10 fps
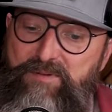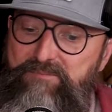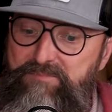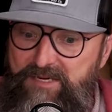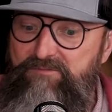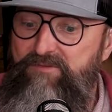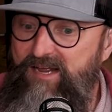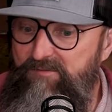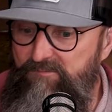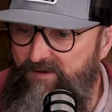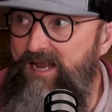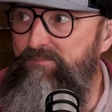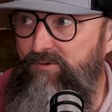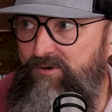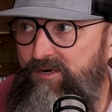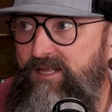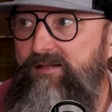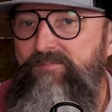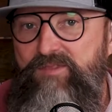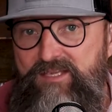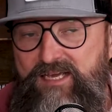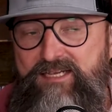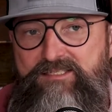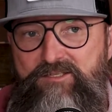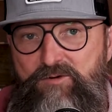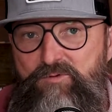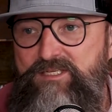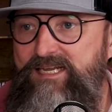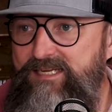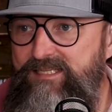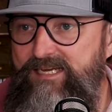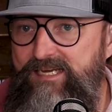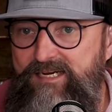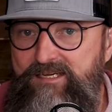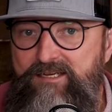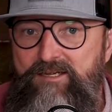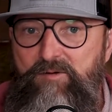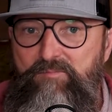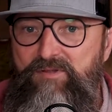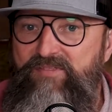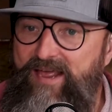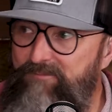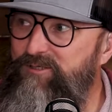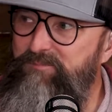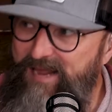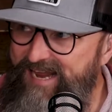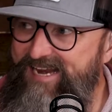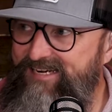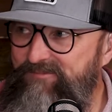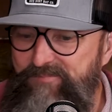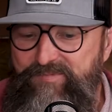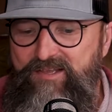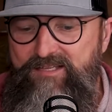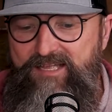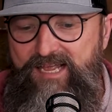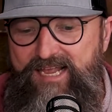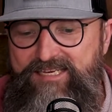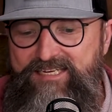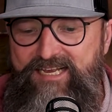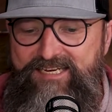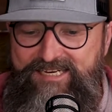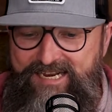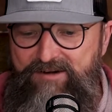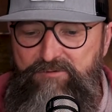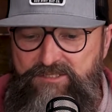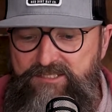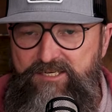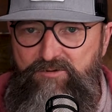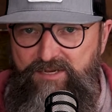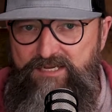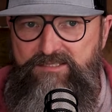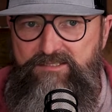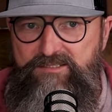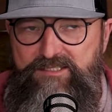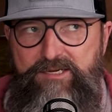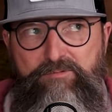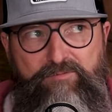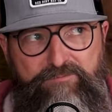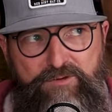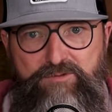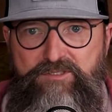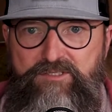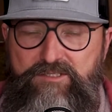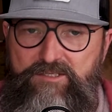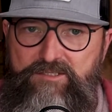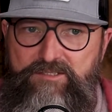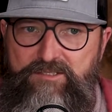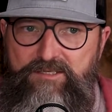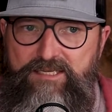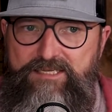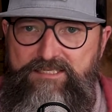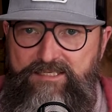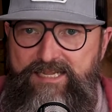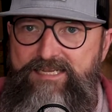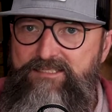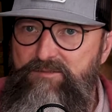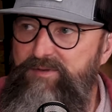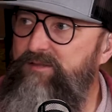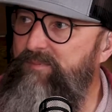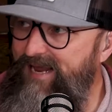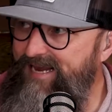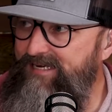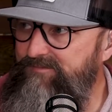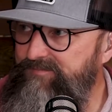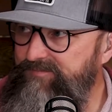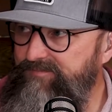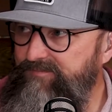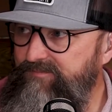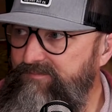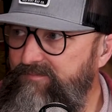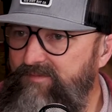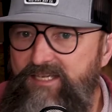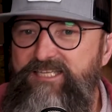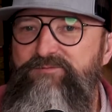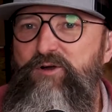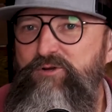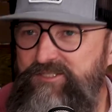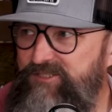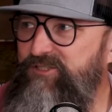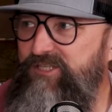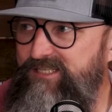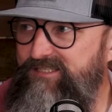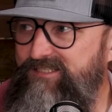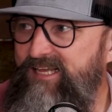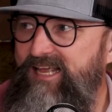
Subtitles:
been bitten by a viper. Yes, there was healing in it, but that was pain. And yet in every single instance, he refuses his lens to be the pain. Mm. His focus is Jesus.